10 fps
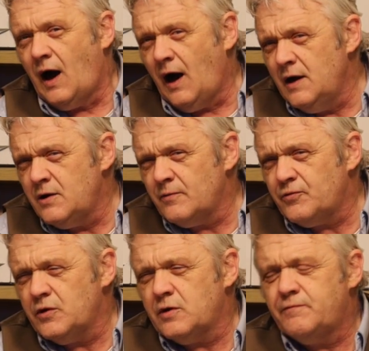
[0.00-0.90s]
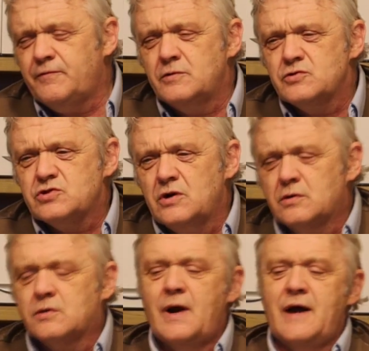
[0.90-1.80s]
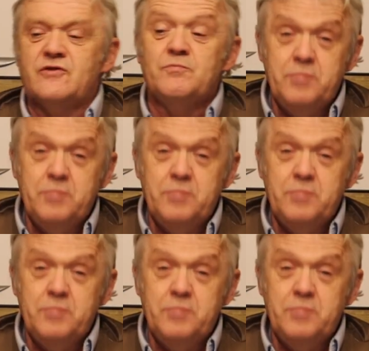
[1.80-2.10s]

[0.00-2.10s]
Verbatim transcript: I don't think a phone's so great,